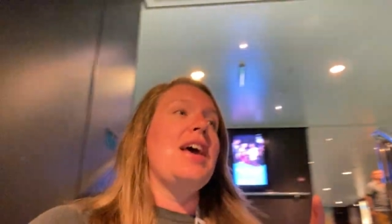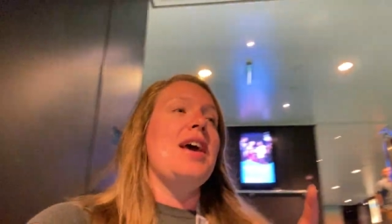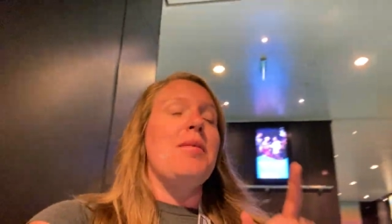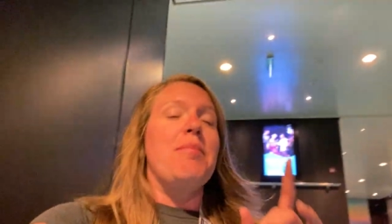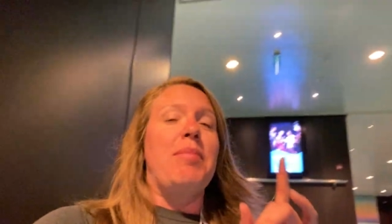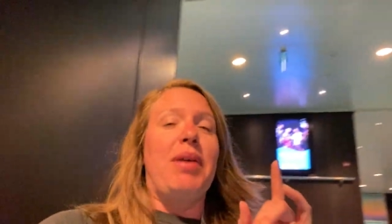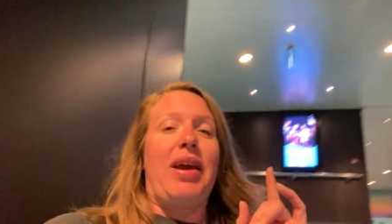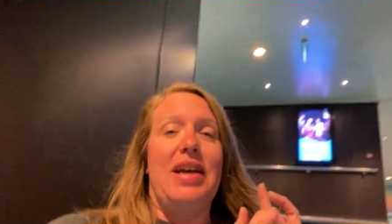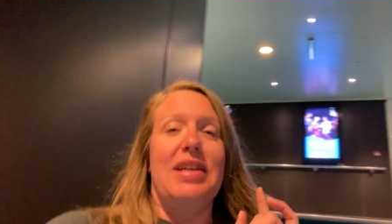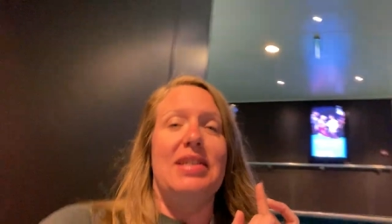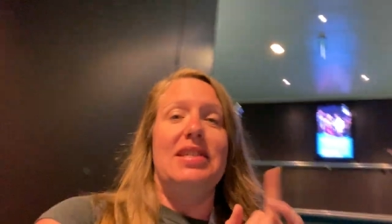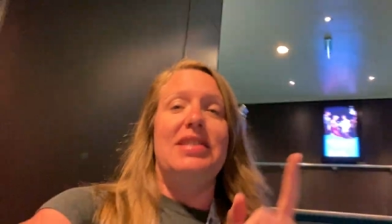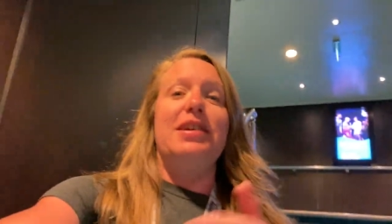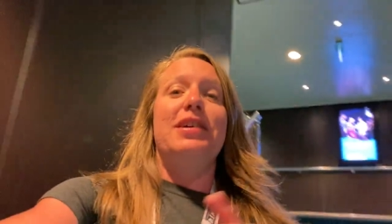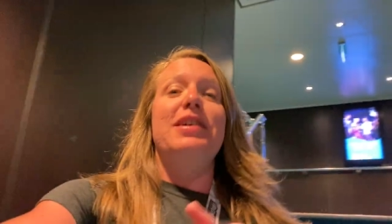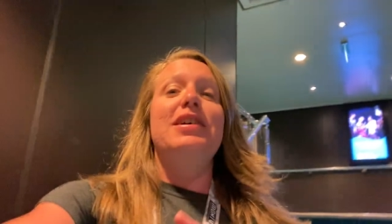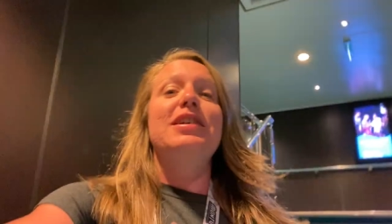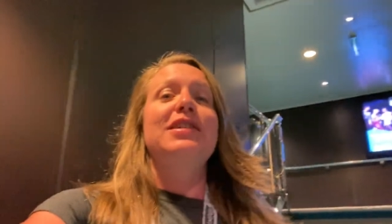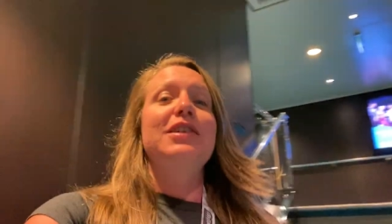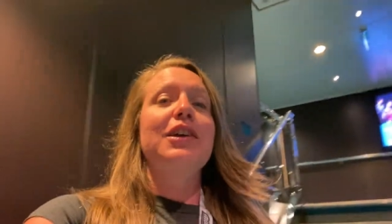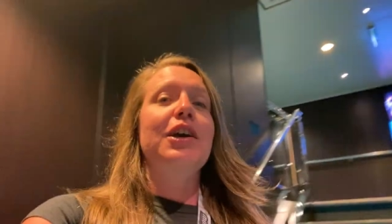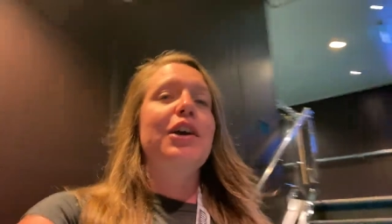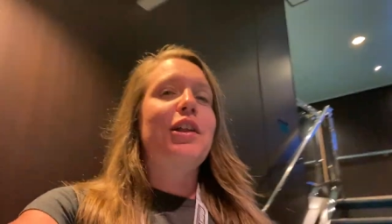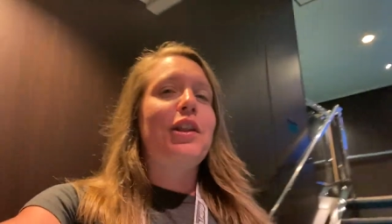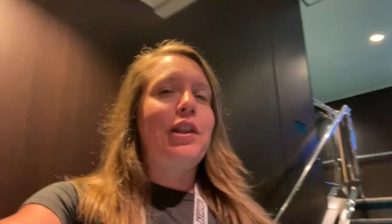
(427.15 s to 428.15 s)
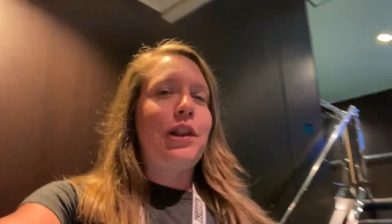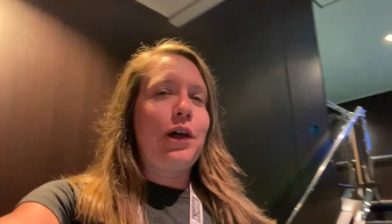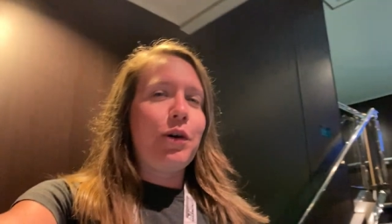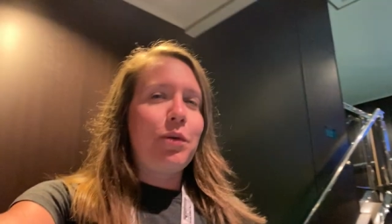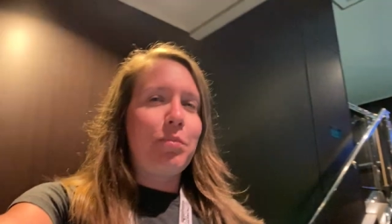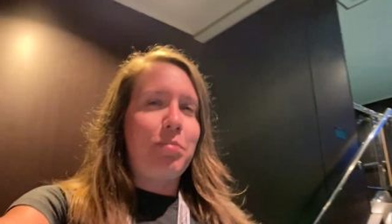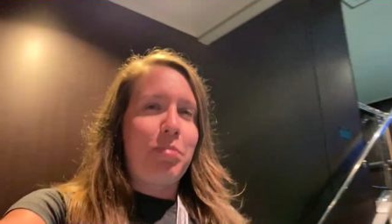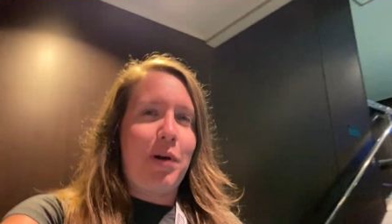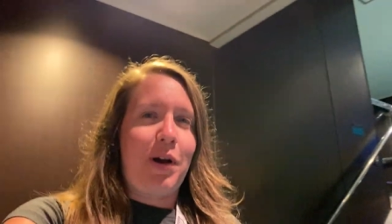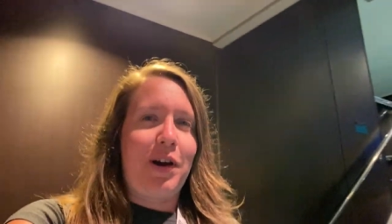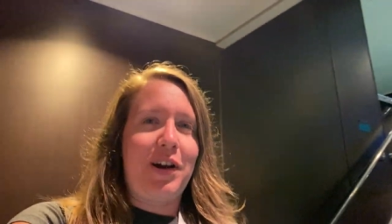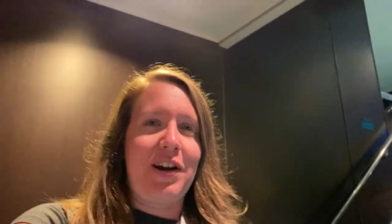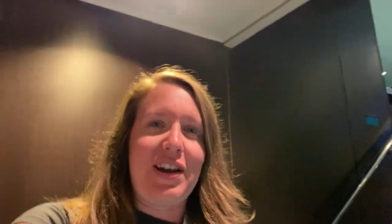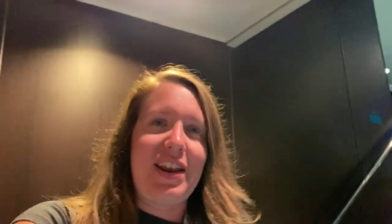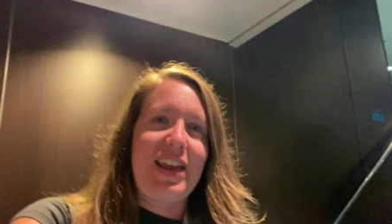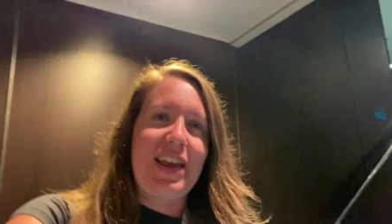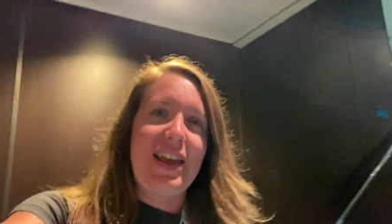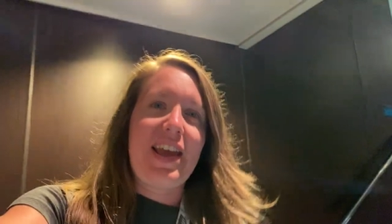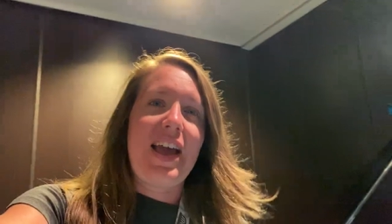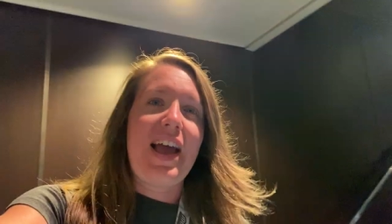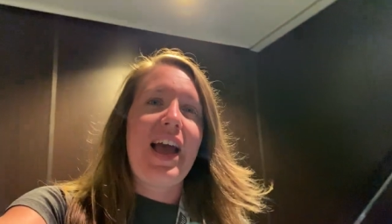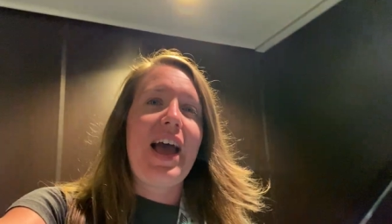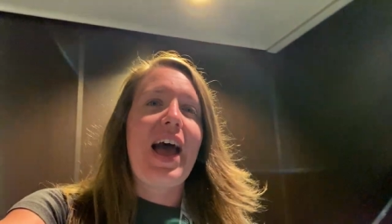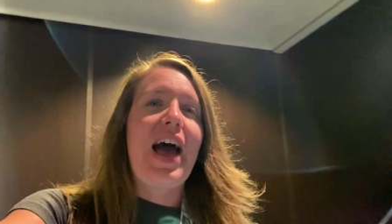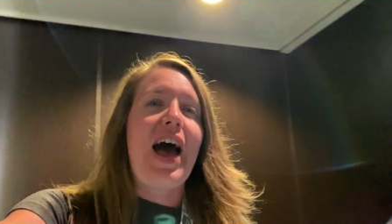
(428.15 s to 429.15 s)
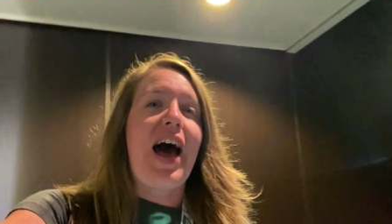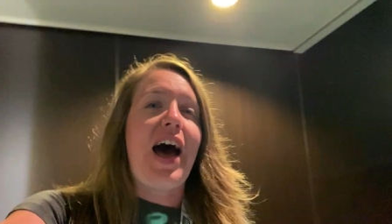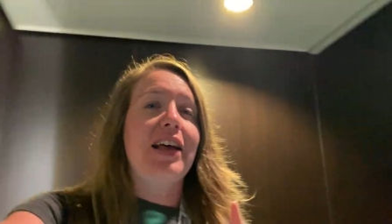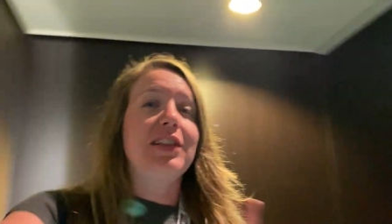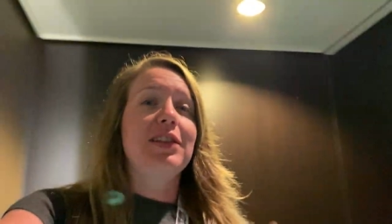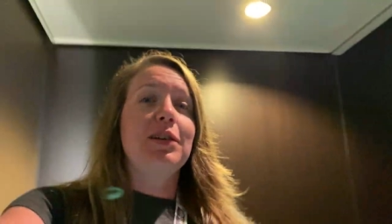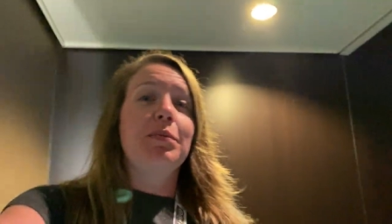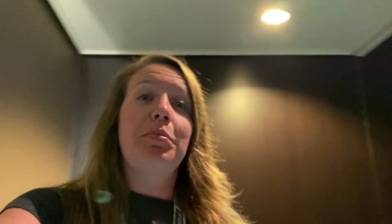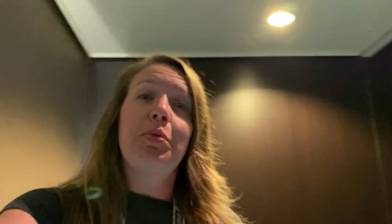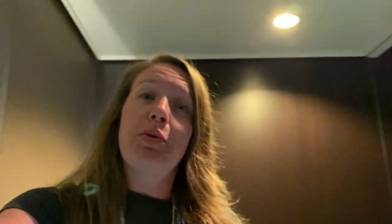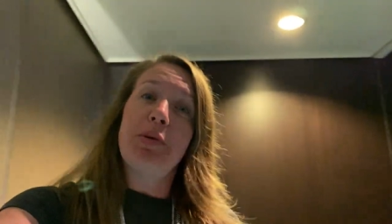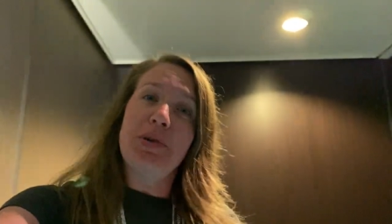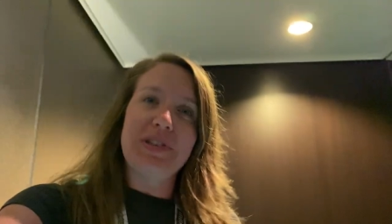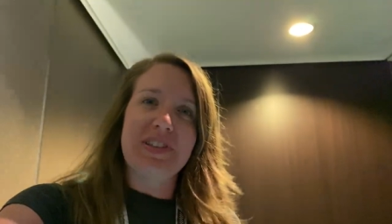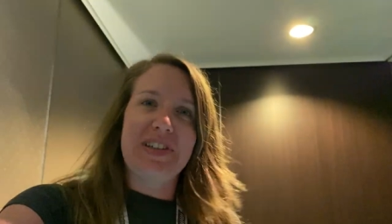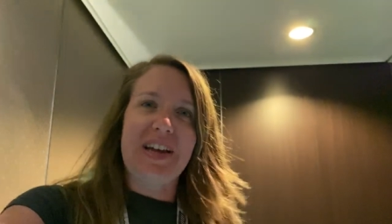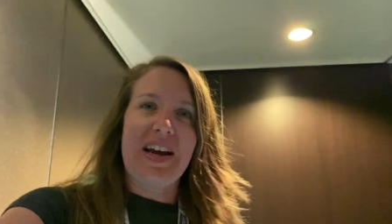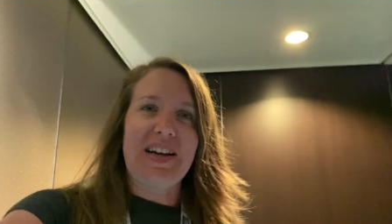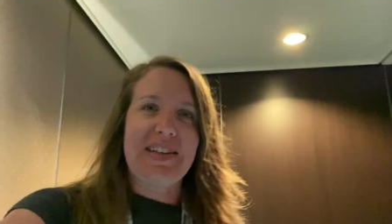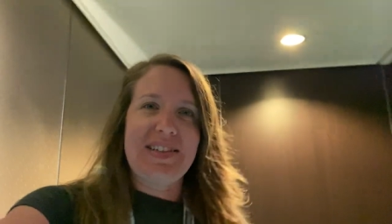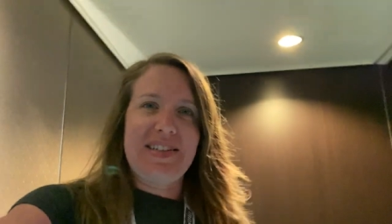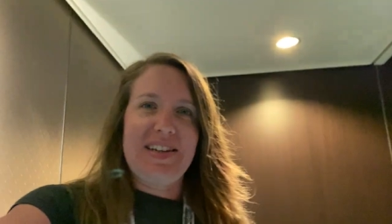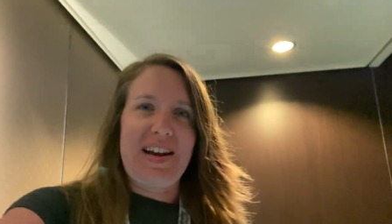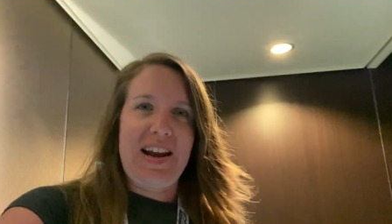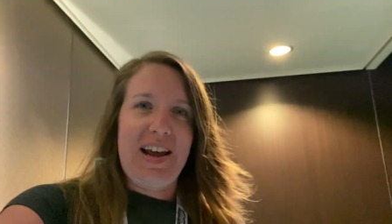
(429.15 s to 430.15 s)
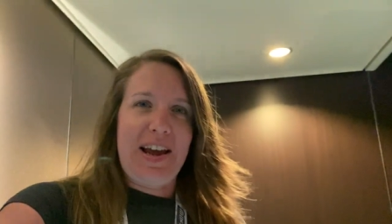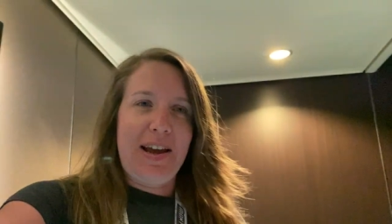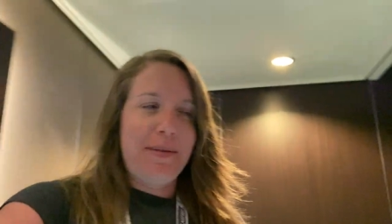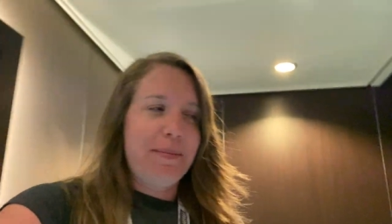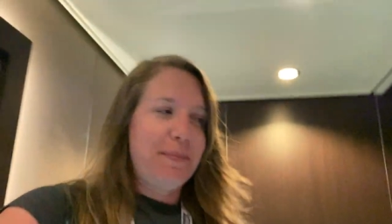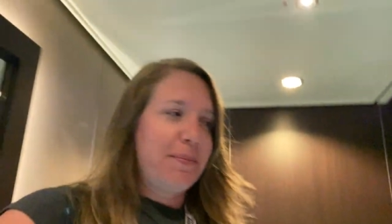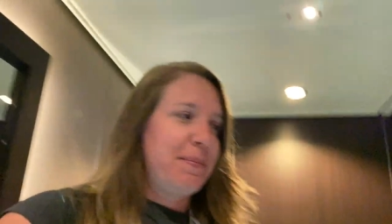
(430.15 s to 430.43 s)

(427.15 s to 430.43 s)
because there is a glow party on the pool deck tonight,